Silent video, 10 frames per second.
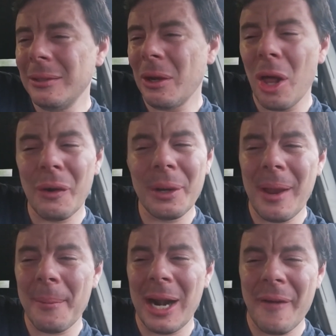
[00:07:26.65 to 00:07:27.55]
All I
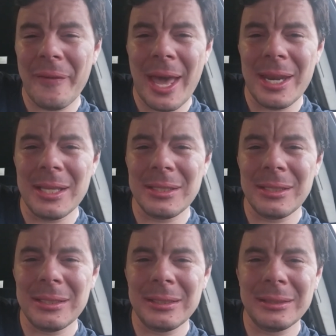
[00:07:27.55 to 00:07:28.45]
remember after that is
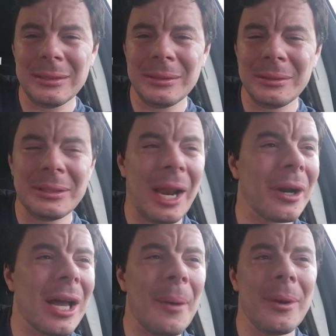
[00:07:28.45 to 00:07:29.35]

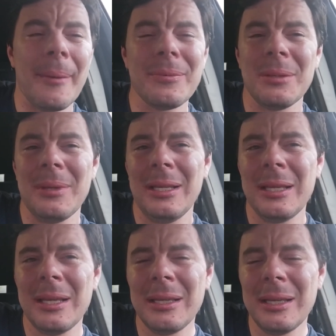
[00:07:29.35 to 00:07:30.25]
Sarah coming up to me.
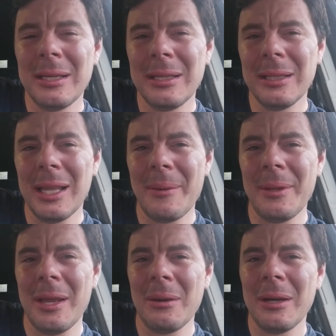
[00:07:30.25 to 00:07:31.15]
Let me
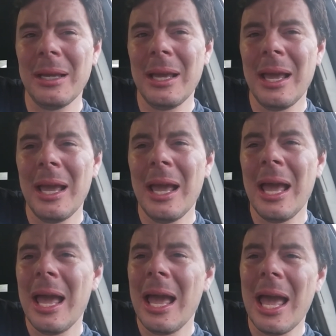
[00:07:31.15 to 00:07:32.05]
know.
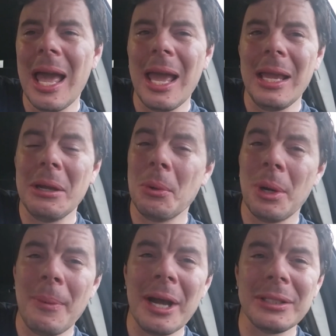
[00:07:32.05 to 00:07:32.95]
Hey, we're
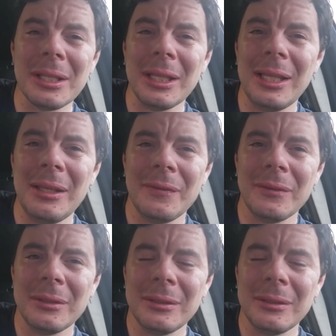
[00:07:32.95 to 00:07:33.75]
about to leave.